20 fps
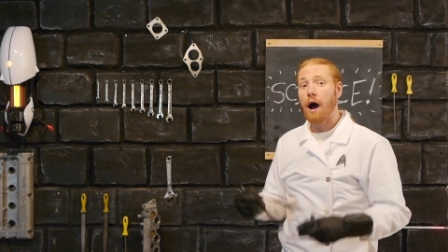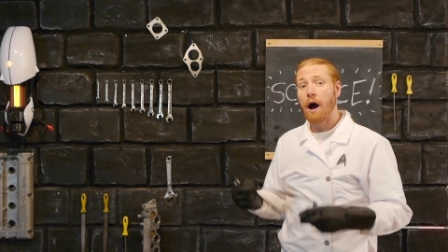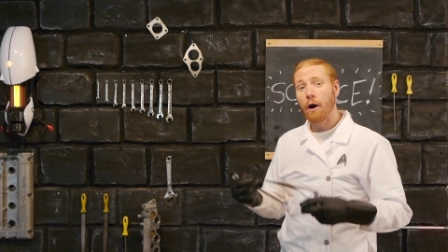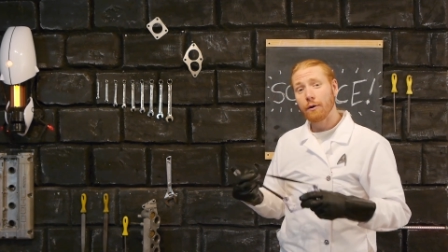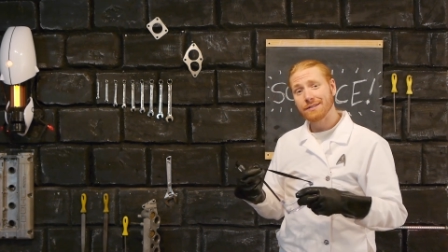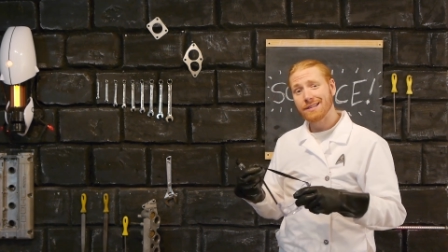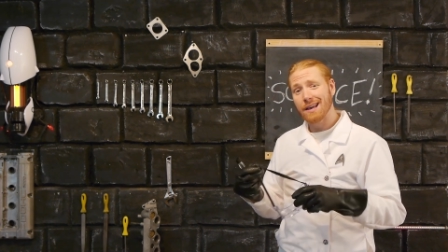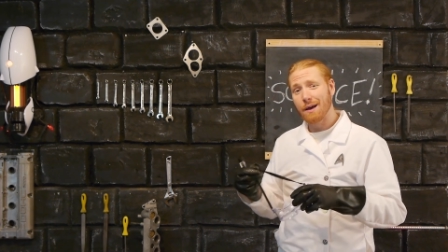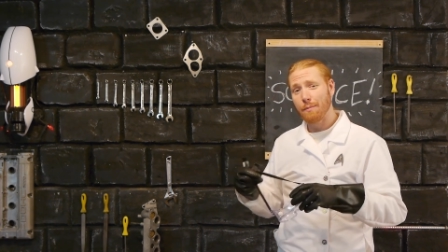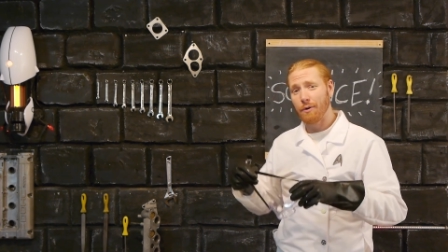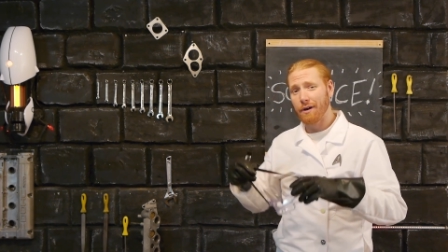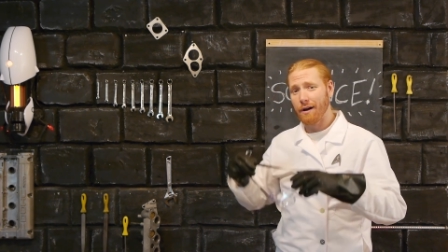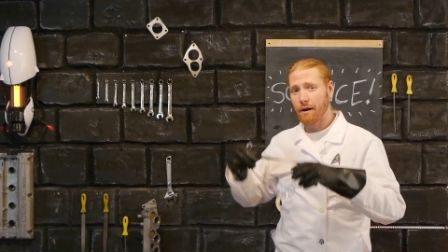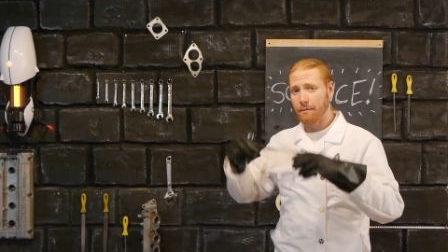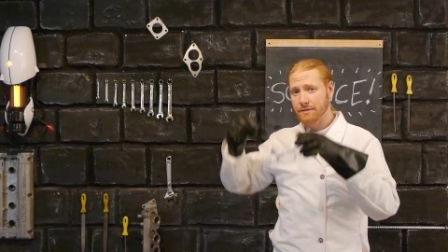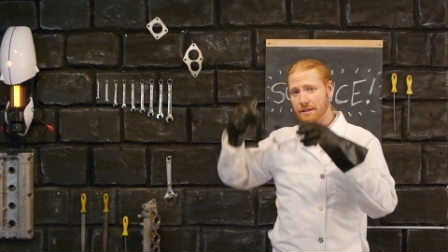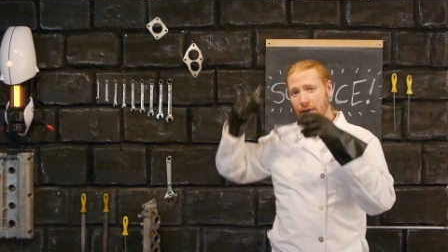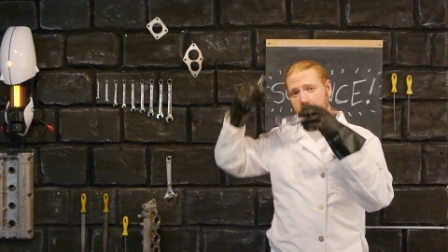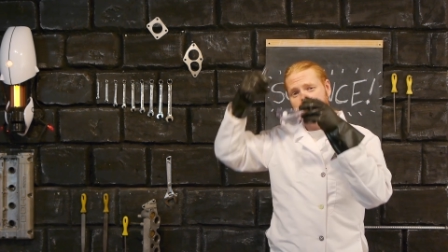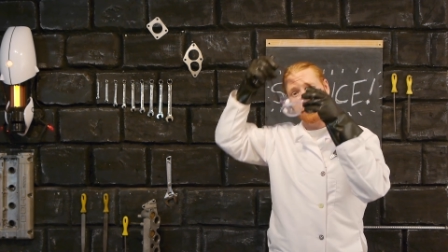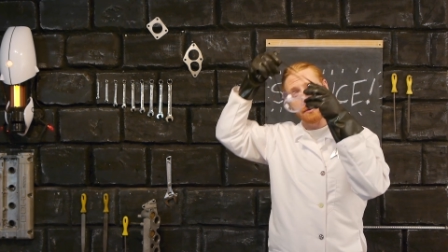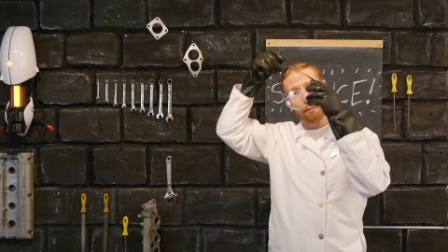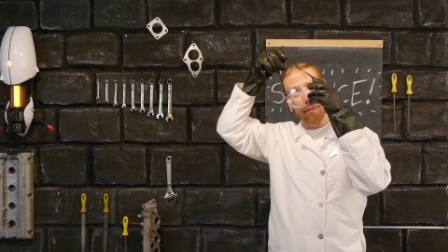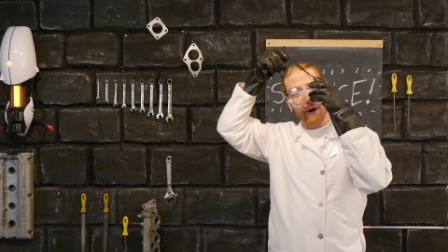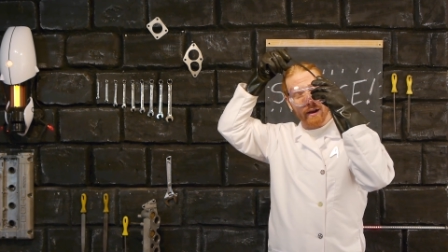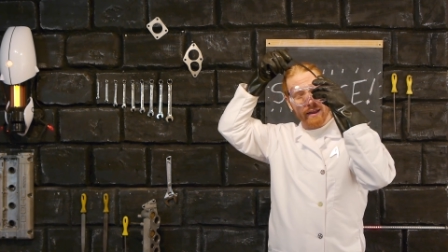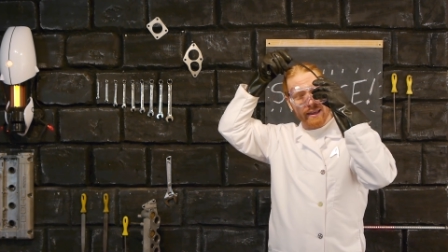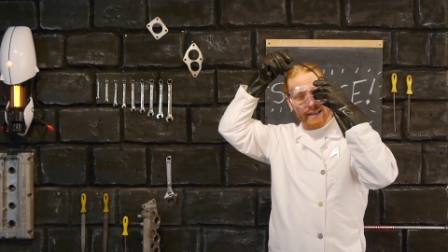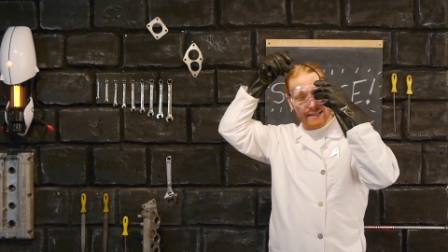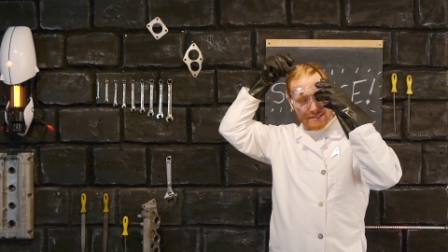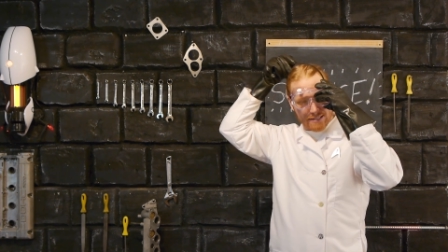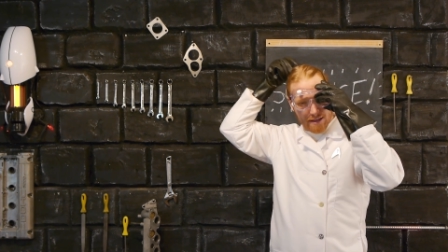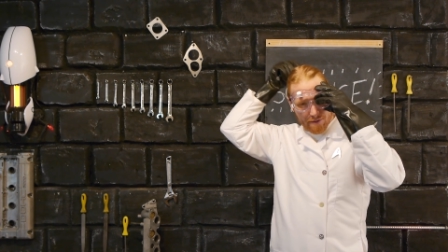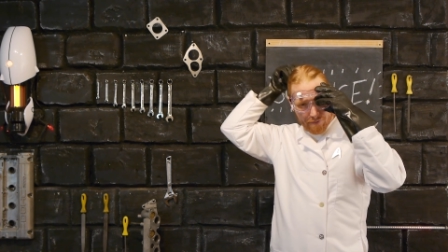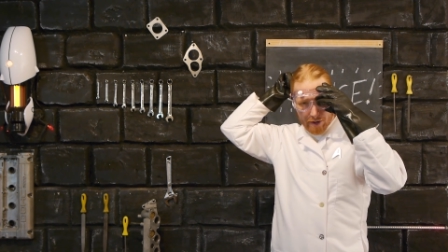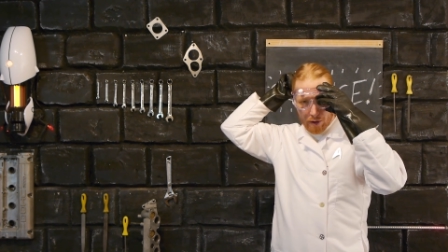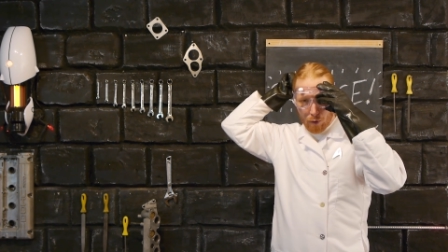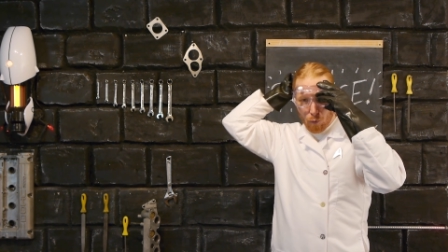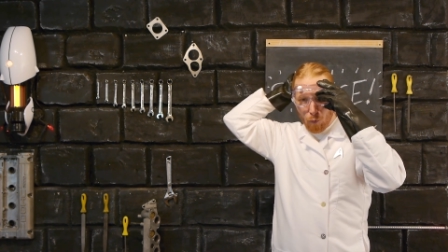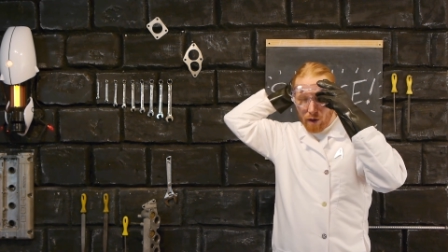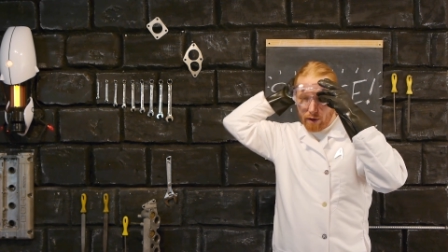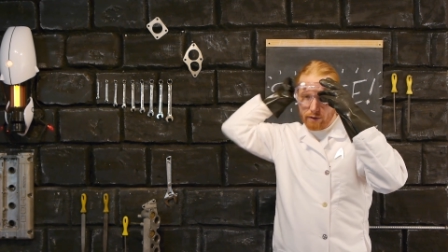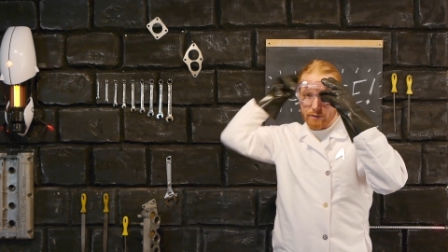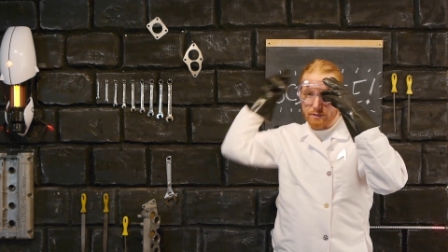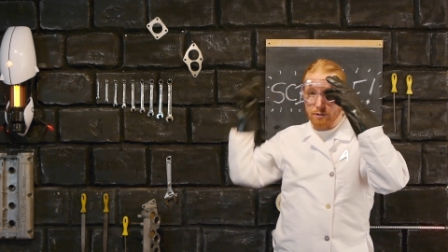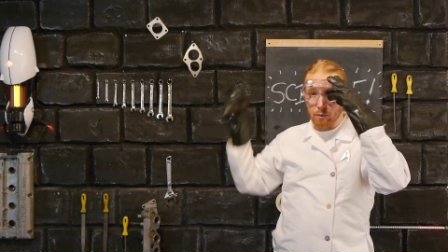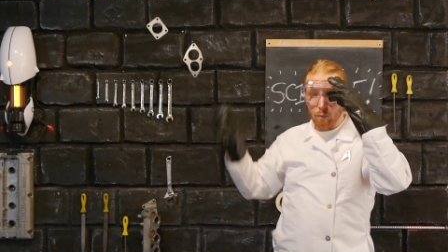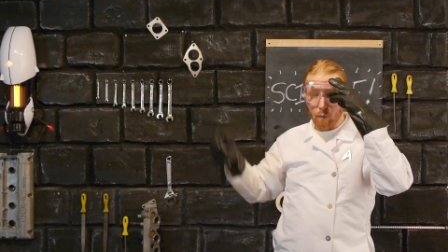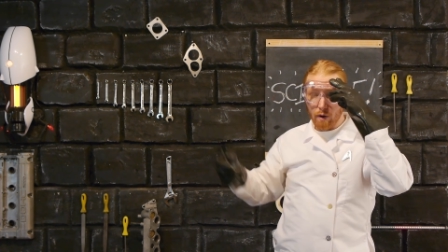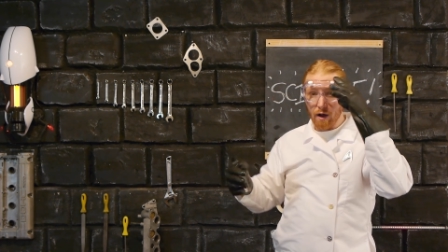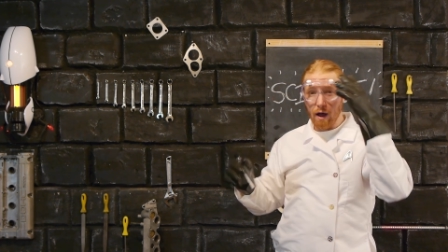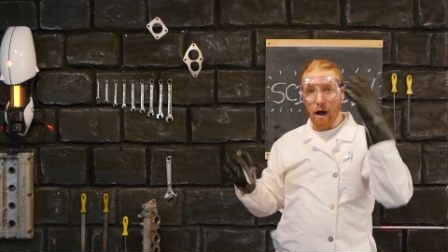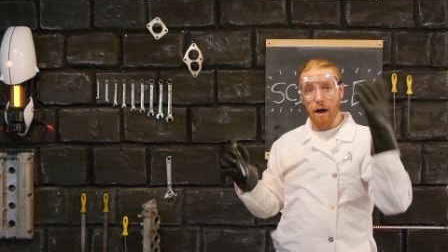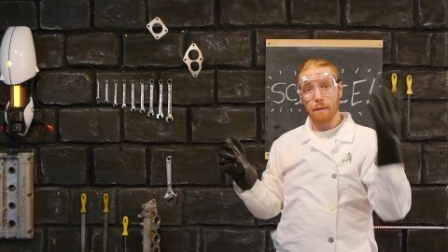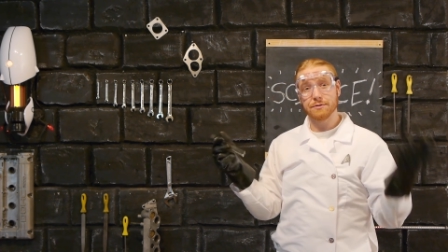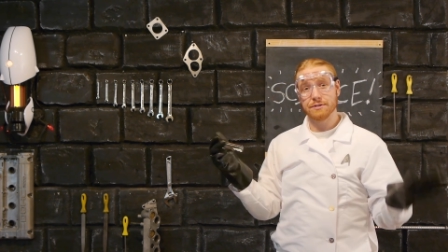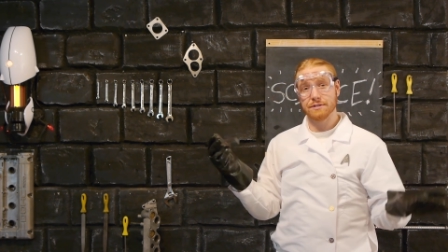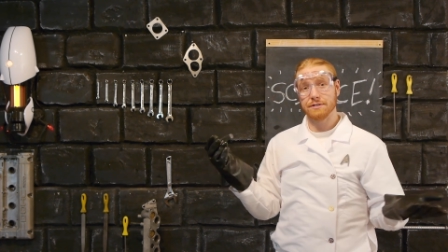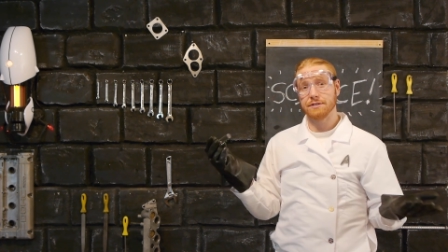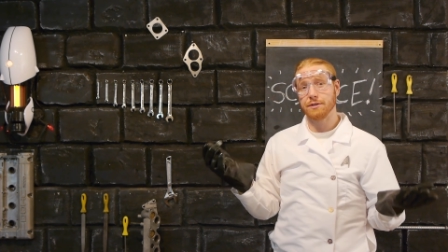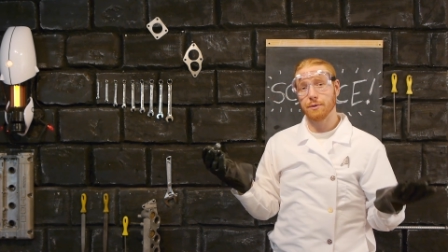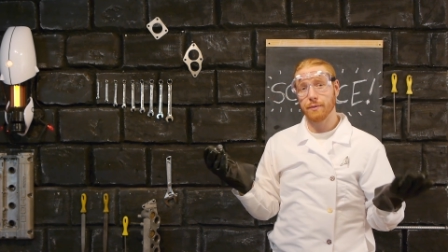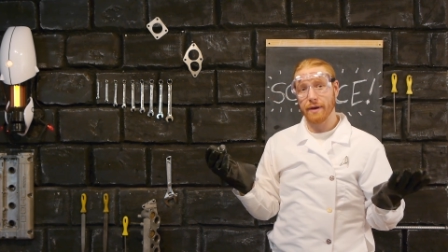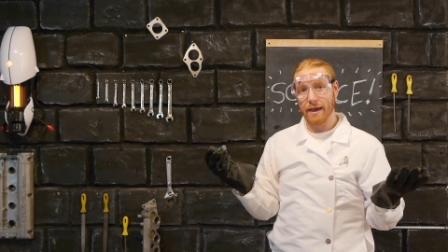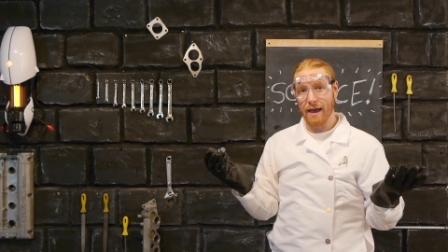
Our sample comes out to about E71, so what options do we